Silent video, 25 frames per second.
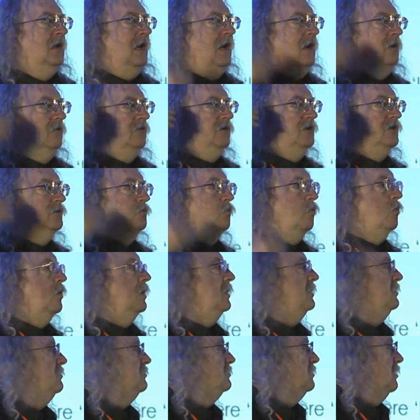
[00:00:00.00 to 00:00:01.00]
How does
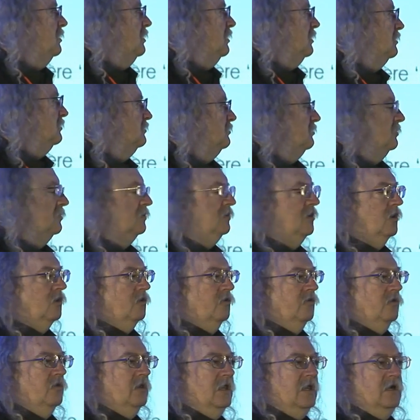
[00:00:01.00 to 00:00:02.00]
one doctor
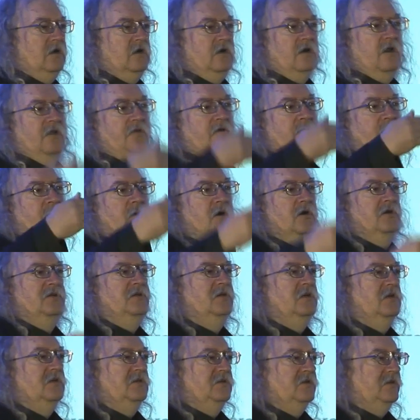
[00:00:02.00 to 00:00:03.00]
know that another
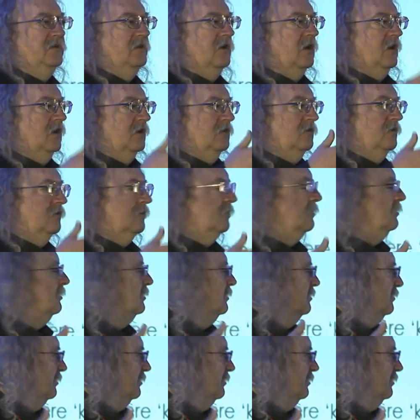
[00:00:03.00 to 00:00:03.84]
person is a doctor?